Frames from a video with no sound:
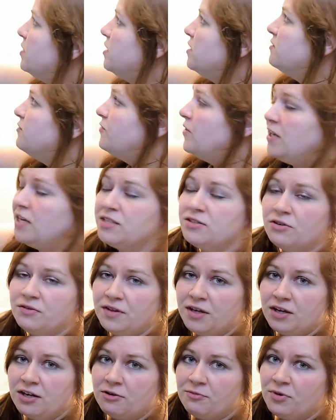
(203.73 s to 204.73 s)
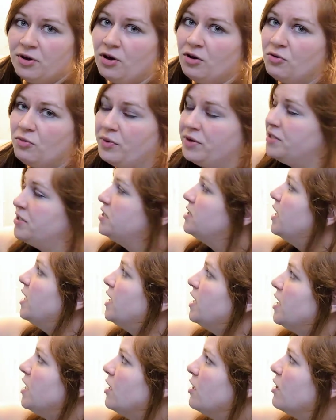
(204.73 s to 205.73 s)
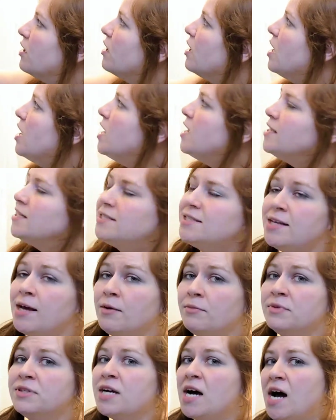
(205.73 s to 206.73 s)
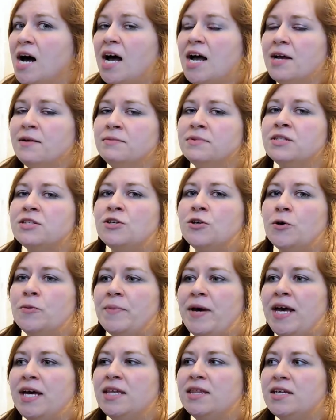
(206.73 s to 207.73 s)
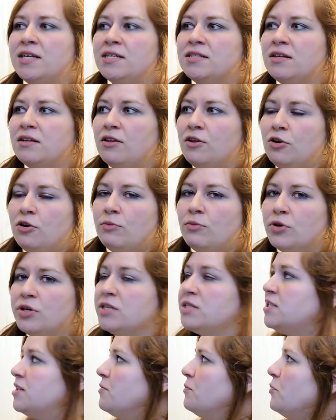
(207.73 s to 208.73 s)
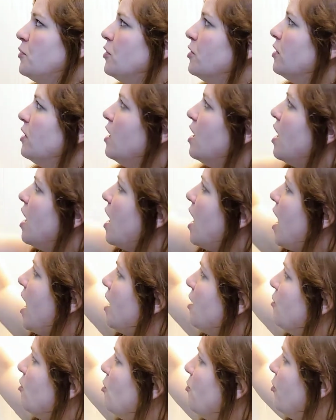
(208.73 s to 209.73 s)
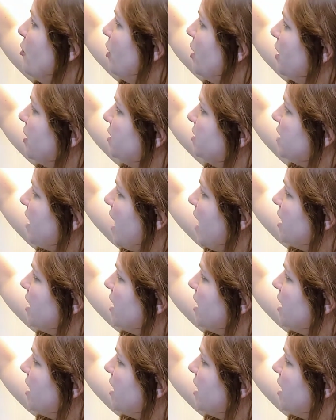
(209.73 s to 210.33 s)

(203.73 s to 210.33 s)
which means V is only going to be on one side here. Sometimes, to make this a little more simple, I will put a